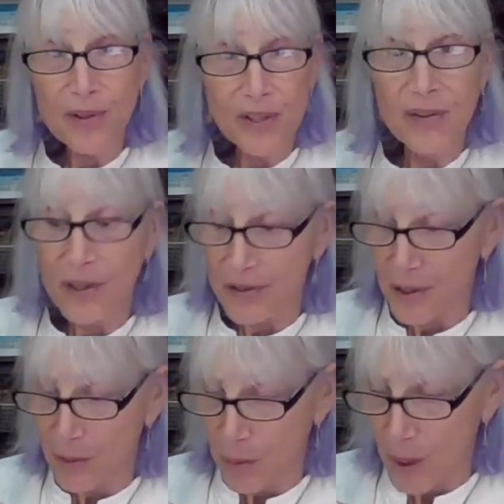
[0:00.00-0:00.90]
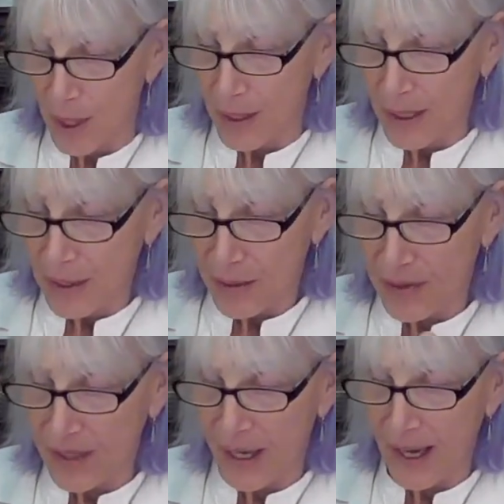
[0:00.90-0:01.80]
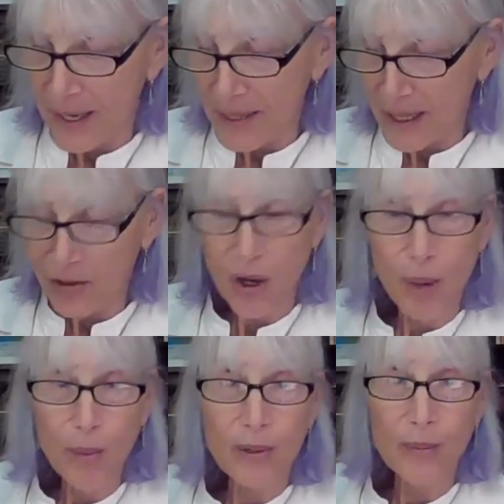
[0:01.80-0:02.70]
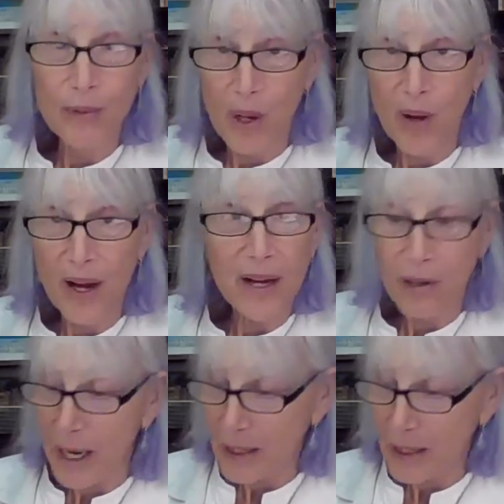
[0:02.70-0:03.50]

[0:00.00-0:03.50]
in this that are wrong. So diet has no iron, not